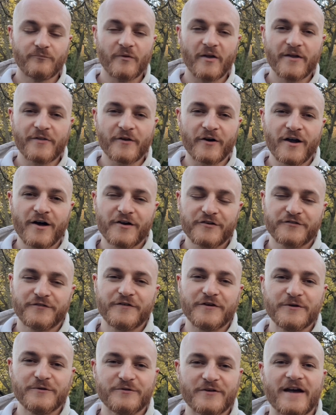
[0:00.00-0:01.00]
In the last
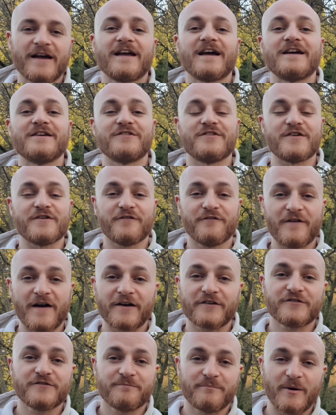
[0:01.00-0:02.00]
few decades, the
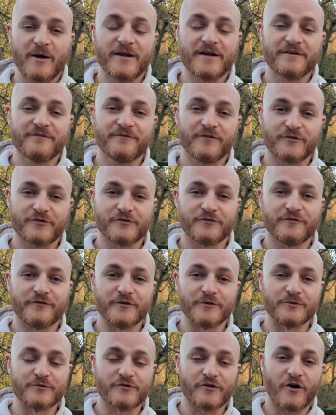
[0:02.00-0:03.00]
effects of burning fossil
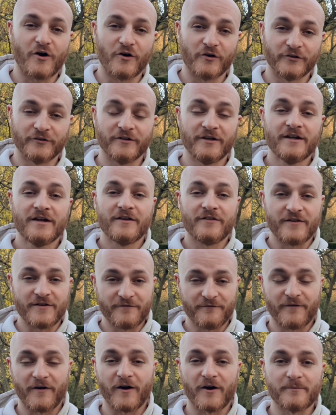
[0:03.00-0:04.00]
fuels on the
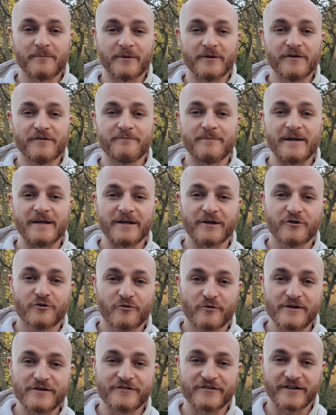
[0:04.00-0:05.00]
environment have been
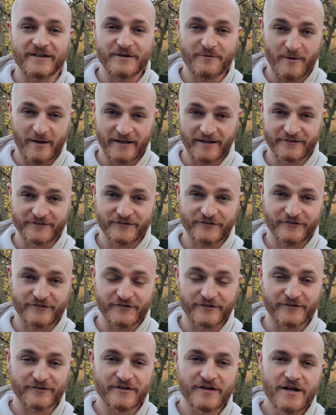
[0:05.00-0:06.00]
increasingly well
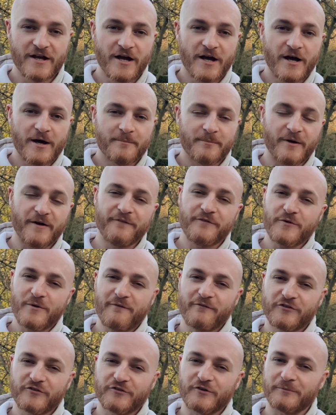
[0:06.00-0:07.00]
understood. But have you
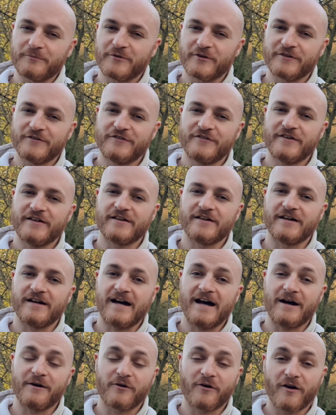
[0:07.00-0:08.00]
ever stopped to consider
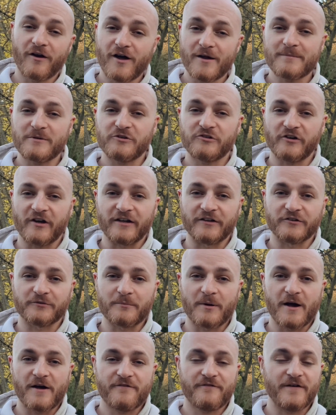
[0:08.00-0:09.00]
how climate change
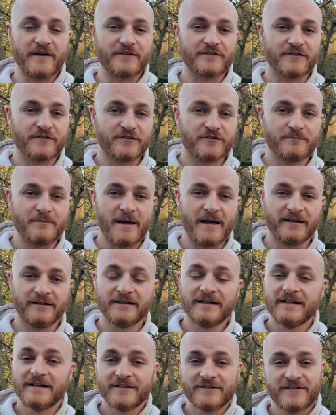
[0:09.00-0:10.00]
might affect the smell,
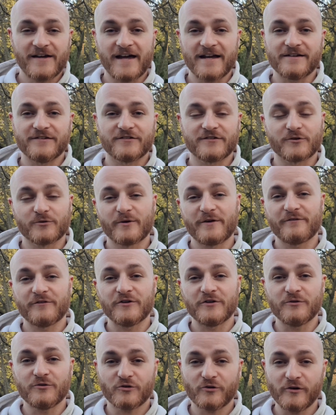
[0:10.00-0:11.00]
taste, or even
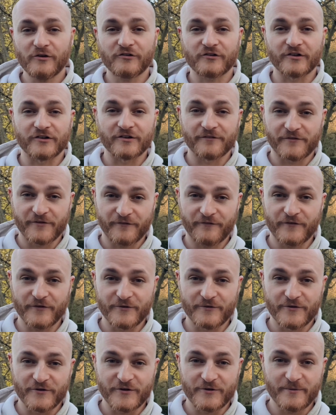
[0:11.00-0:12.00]
nutrition of the
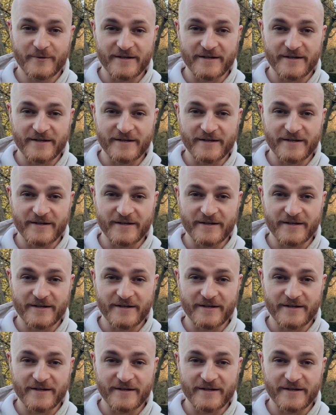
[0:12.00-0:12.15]
food that you